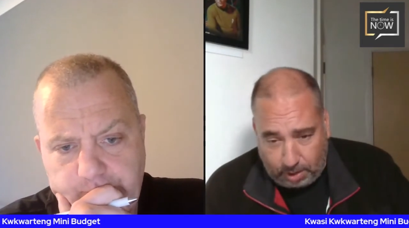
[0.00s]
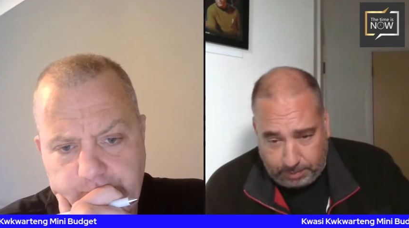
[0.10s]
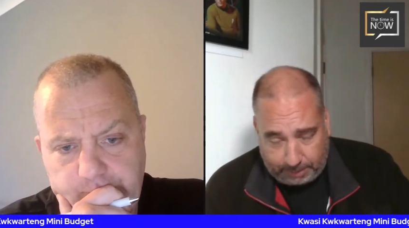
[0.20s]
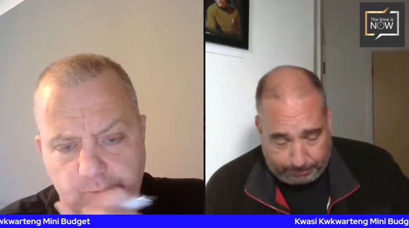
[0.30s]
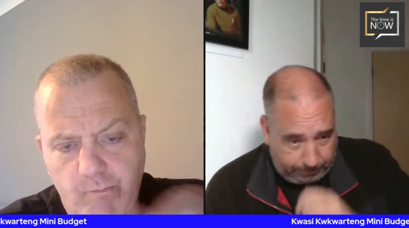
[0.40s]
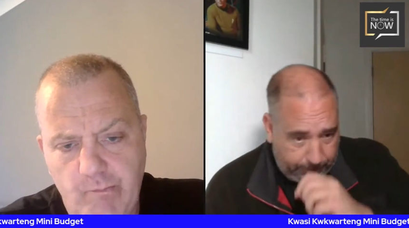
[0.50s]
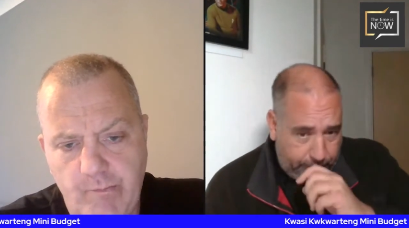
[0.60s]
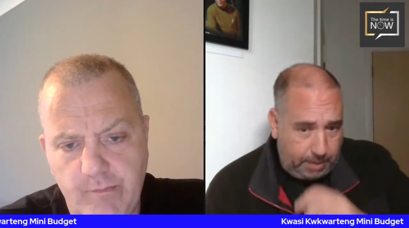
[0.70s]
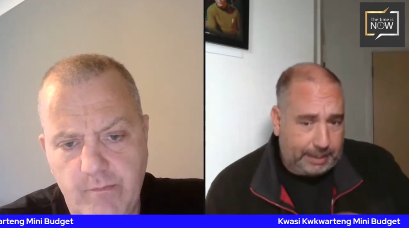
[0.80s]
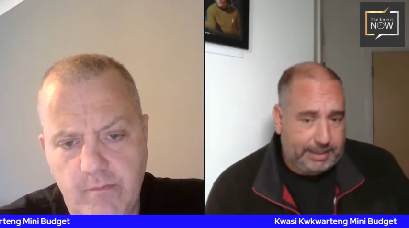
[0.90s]
Speaker 1: thrown at,
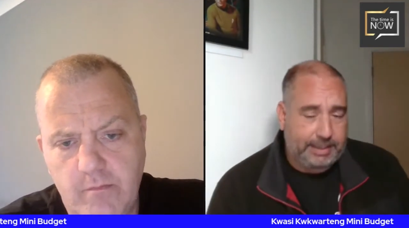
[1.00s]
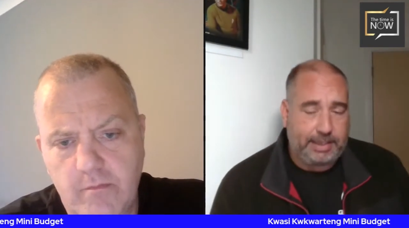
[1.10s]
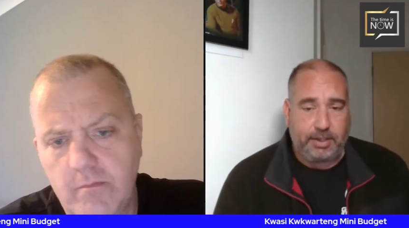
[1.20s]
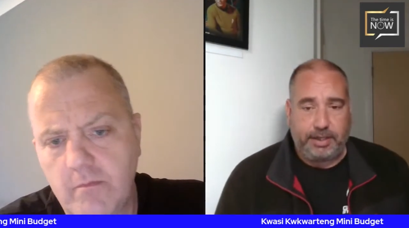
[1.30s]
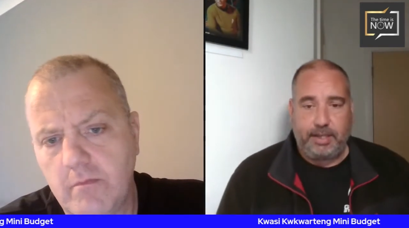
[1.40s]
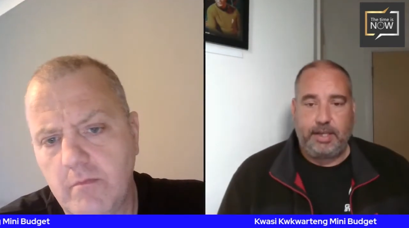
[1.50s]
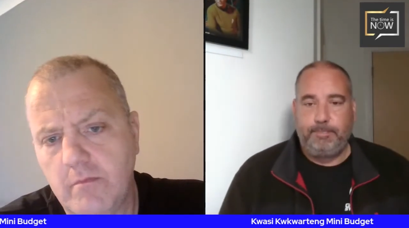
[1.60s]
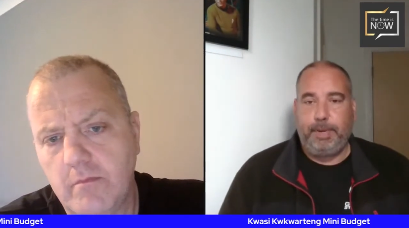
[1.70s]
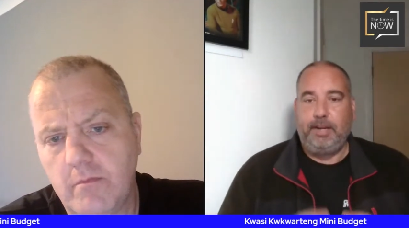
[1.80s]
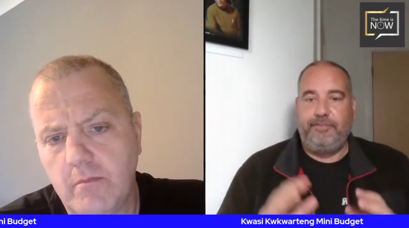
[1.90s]
thrown at it is that it,
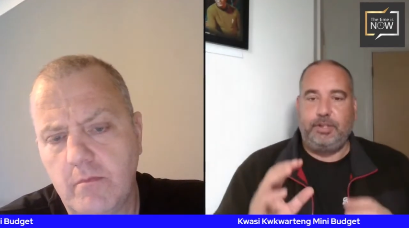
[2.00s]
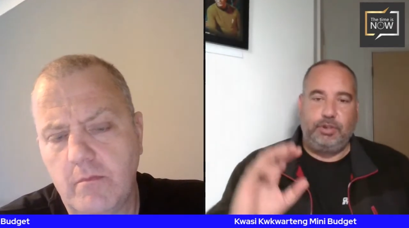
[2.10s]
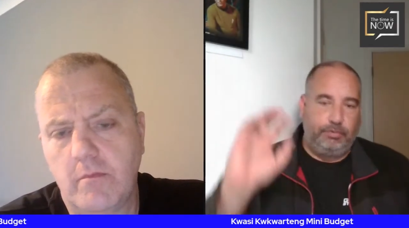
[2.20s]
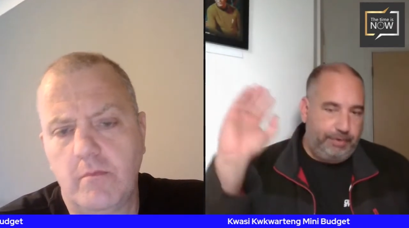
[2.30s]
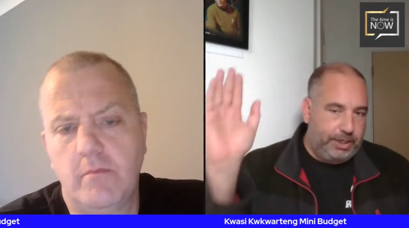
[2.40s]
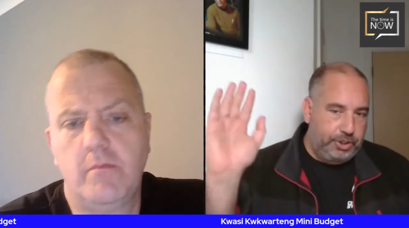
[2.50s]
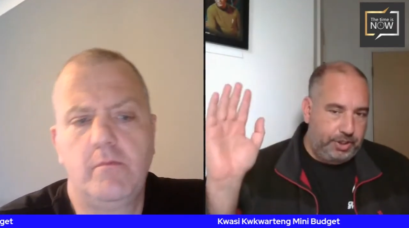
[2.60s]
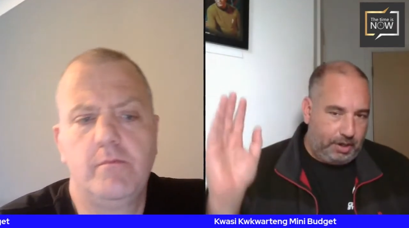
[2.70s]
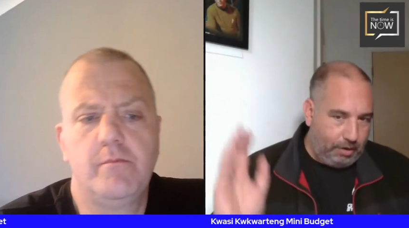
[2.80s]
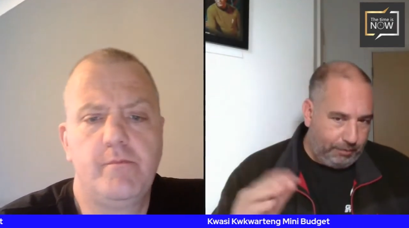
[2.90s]
it benefits the
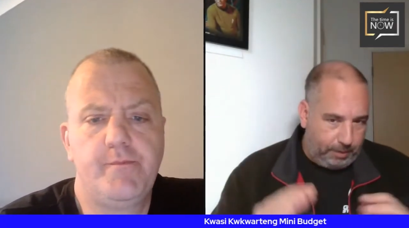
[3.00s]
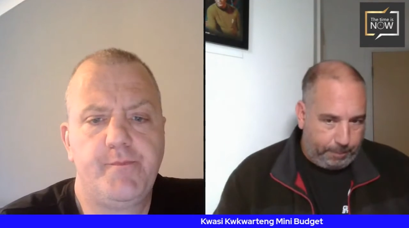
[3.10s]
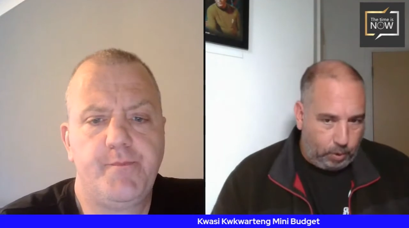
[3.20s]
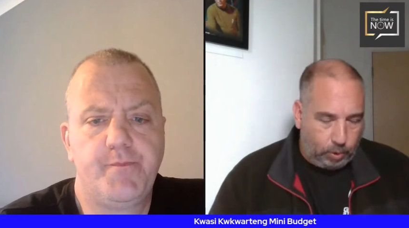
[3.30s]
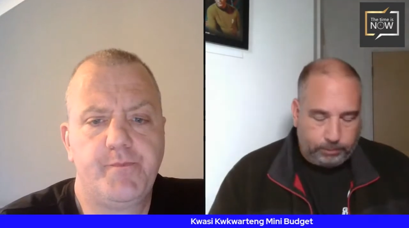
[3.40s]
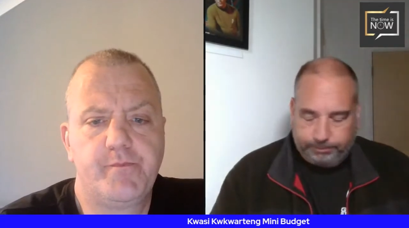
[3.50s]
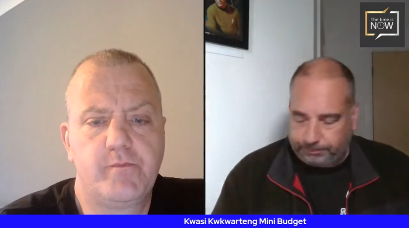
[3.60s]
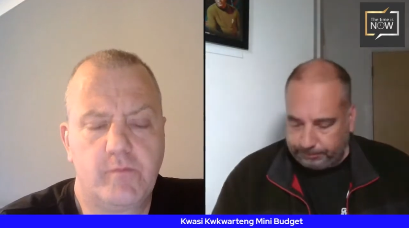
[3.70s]
rich over the poor.